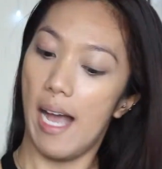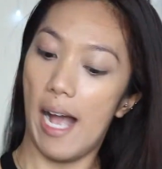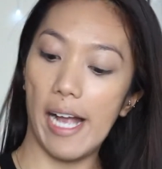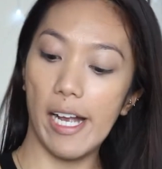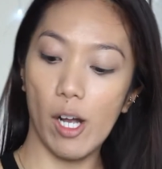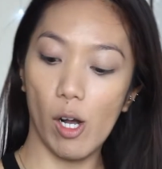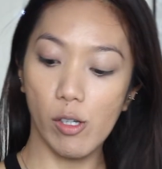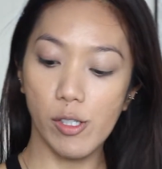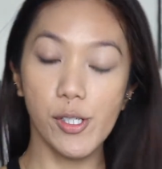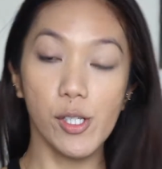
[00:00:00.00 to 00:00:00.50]

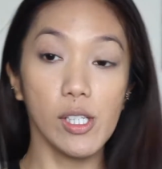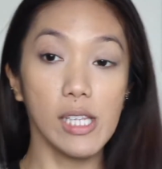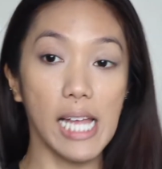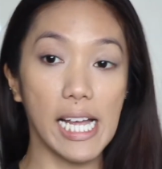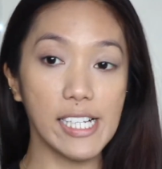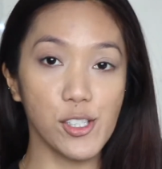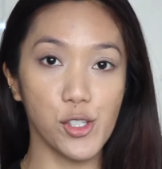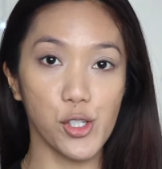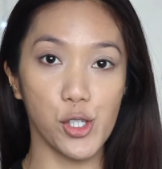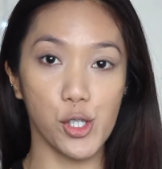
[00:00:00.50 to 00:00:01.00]
I also
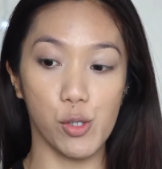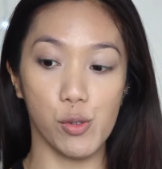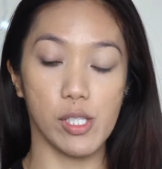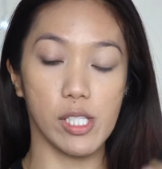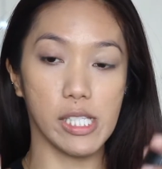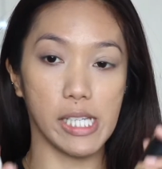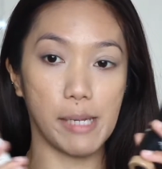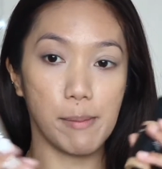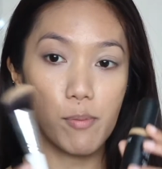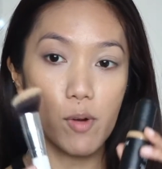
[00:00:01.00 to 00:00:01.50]
like to
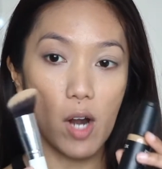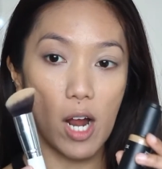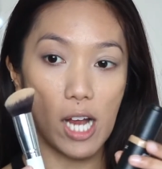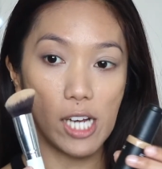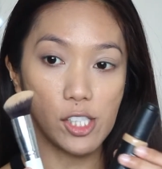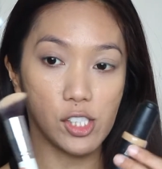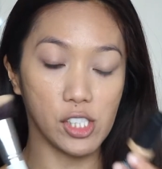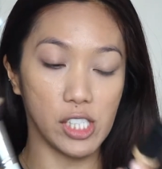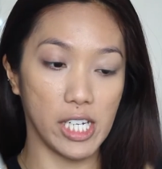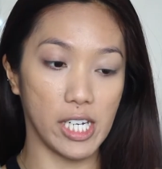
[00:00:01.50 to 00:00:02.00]
use a
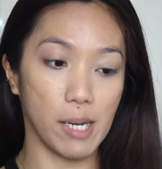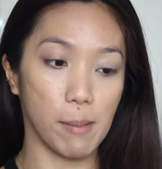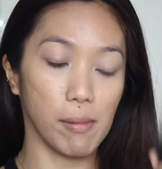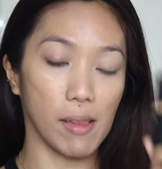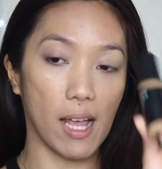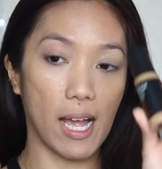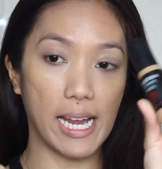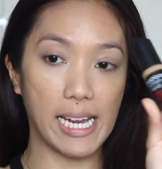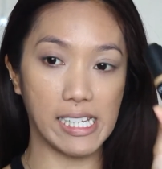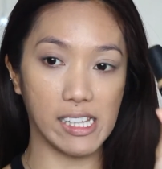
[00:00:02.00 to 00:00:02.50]
brush in
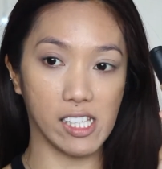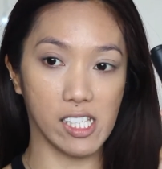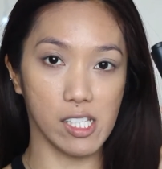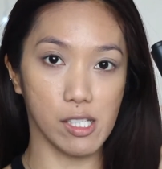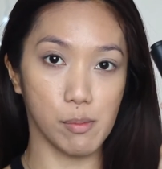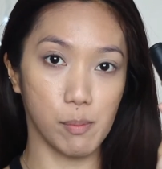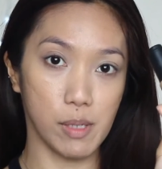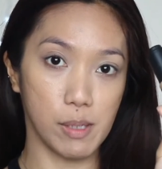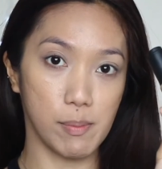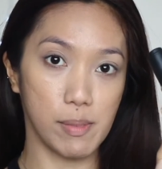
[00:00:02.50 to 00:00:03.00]
applying this
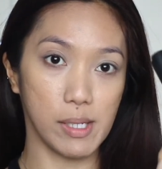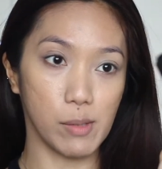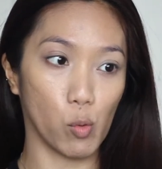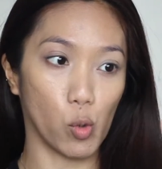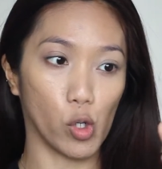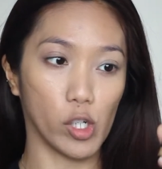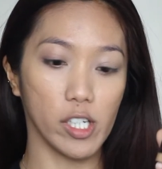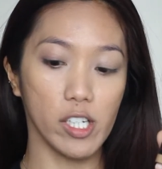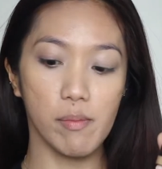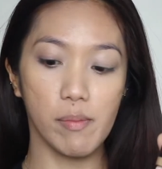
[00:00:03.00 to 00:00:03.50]
BB
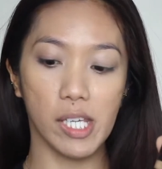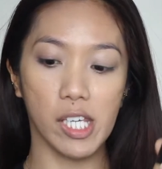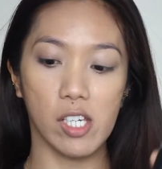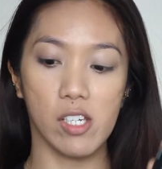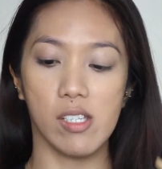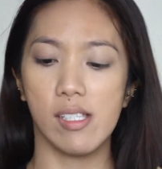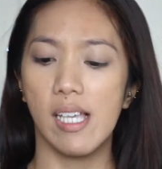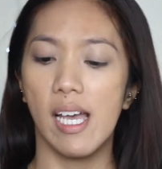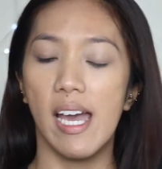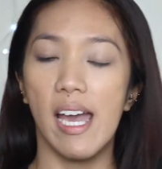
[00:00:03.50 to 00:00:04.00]
water
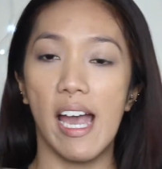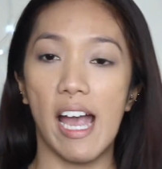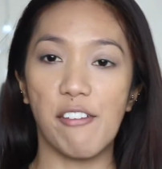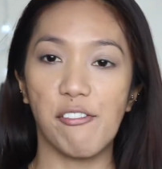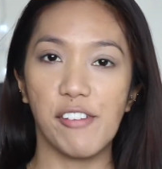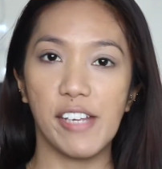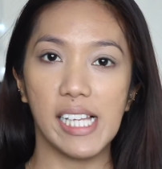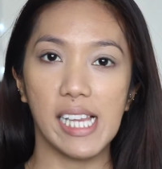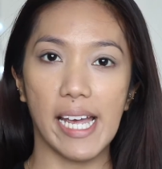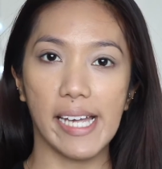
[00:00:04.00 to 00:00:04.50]
because I
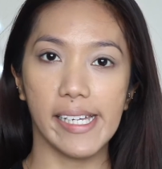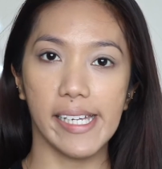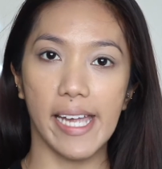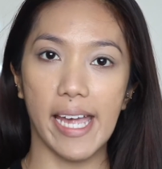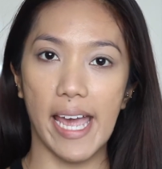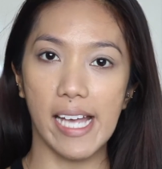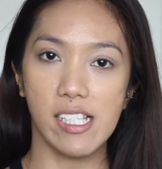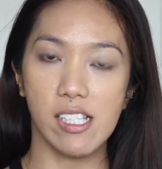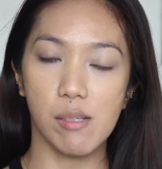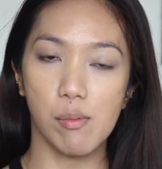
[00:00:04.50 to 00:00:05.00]
feel like it
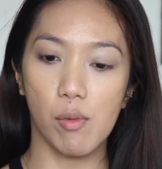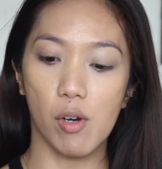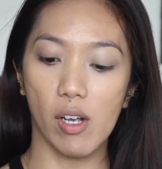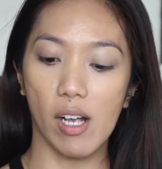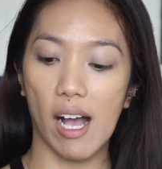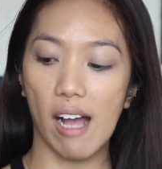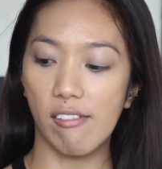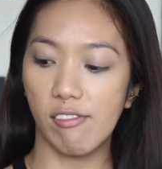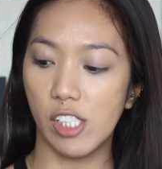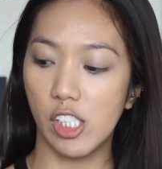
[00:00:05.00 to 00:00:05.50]
adds more
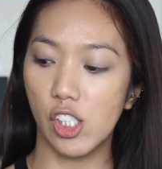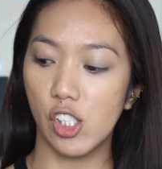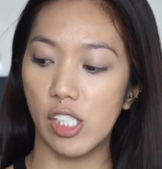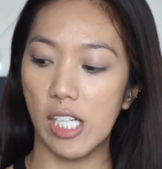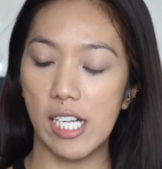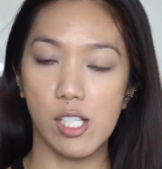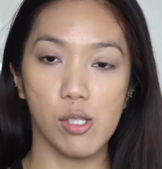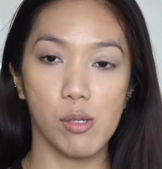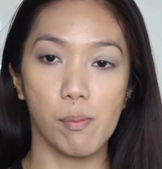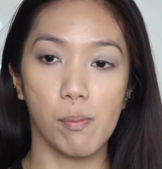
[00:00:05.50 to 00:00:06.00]
coverage
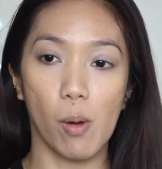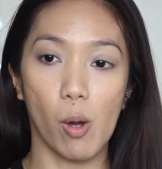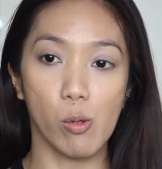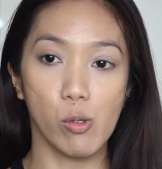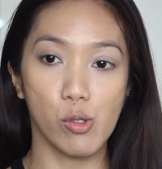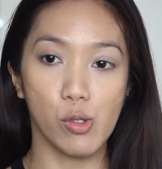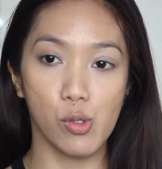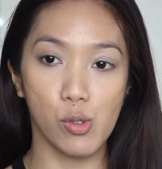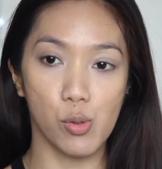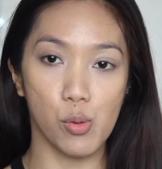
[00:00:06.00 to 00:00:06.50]
as
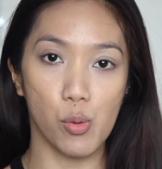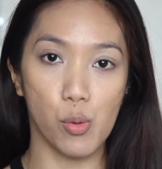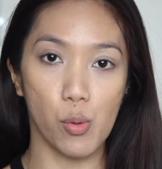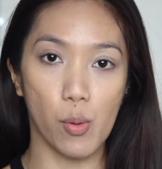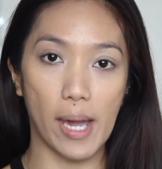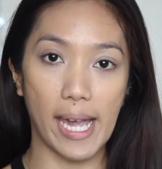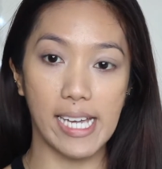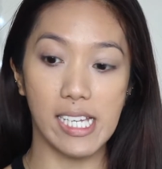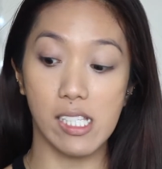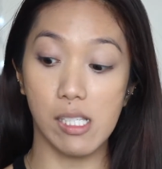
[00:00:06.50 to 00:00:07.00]
opposed to
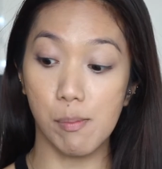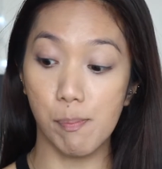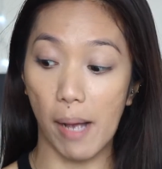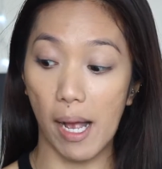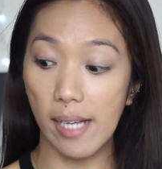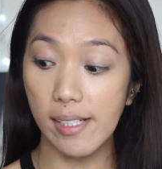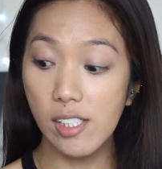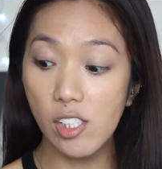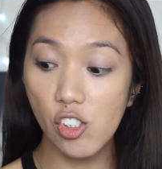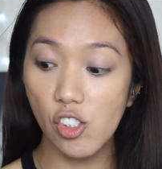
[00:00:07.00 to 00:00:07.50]
a
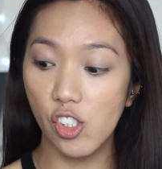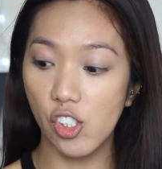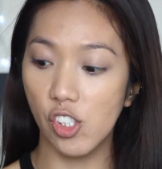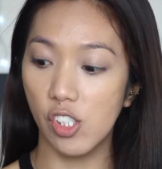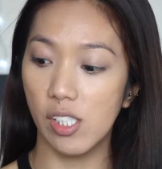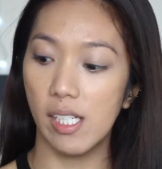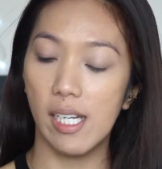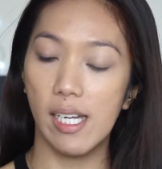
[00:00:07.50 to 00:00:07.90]
sponge.